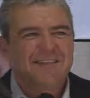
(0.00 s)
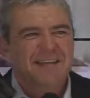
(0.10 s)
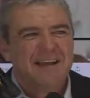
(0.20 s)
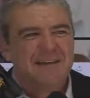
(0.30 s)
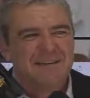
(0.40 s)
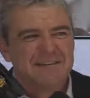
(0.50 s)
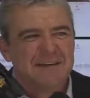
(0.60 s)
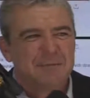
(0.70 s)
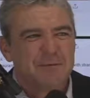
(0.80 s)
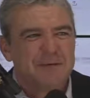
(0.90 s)
Yeah, a little
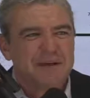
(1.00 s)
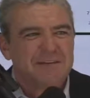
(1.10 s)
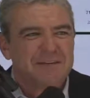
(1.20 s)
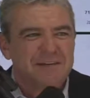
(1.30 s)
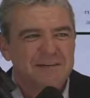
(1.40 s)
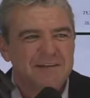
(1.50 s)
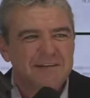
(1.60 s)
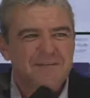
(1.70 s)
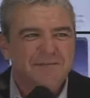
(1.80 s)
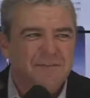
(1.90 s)
simpler without the
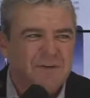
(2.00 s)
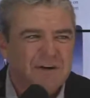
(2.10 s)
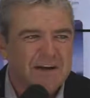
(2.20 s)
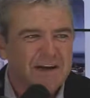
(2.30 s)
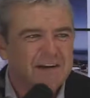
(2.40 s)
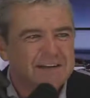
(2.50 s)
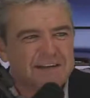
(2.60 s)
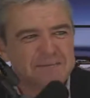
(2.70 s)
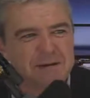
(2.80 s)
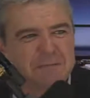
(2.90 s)

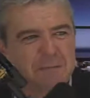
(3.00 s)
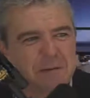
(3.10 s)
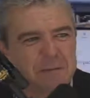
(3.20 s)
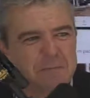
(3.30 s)
vulgarity, maybe.